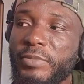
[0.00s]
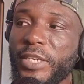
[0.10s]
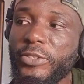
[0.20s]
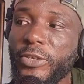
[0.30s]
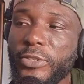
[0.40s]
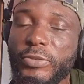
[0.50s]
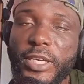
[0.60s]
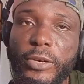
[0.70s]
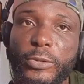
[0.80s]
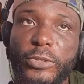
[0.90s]
make sure to
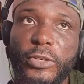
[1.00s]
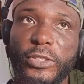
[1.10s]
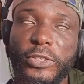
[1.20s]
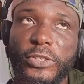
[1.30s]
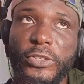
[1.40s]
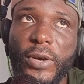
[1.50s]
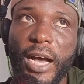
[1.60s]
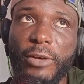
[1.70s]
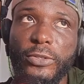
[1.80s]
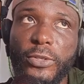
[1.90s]
include not just your
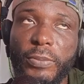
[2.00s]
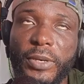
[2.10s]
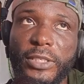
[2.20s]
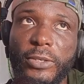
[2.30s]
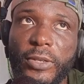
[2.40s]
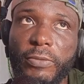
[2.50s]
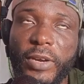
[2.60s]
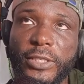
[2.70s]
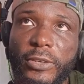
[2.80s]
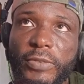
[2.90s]
house numbers or the
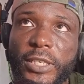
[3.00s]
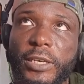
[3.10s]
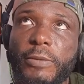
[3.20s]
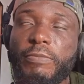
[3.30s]
rest of it.